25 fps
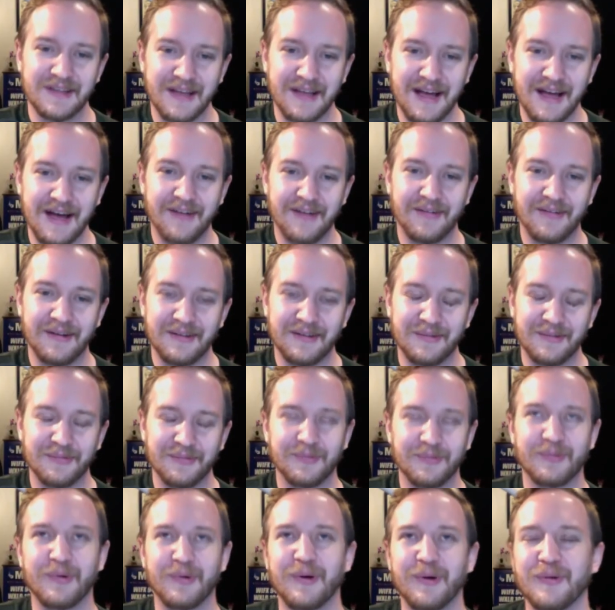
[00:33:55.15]
I, yeah.
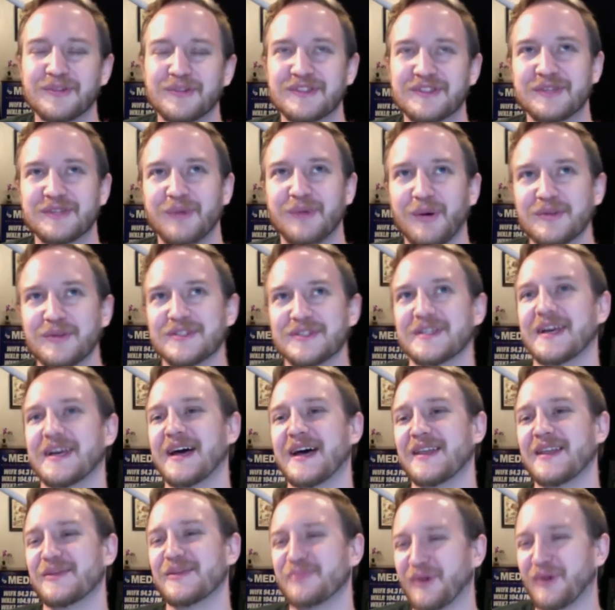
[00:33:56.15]
What was the What was the
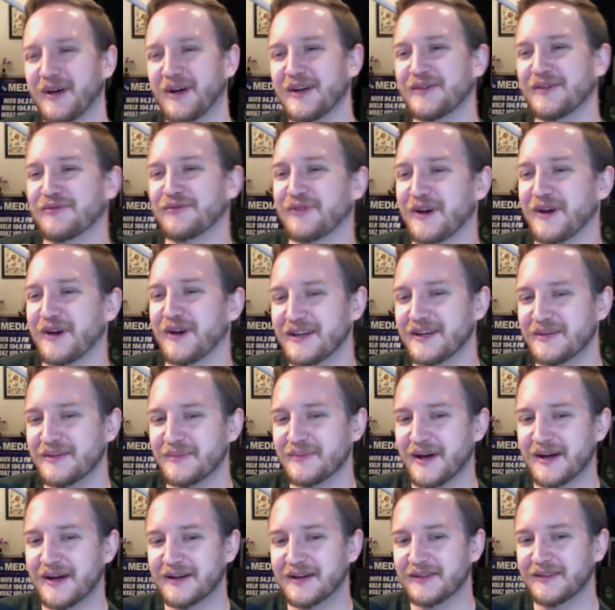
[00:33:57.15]
guy that played Freddy
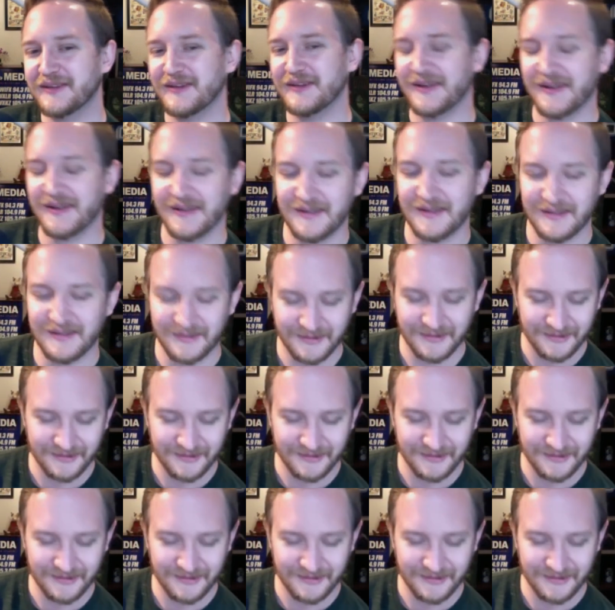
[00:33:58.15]
back in the day?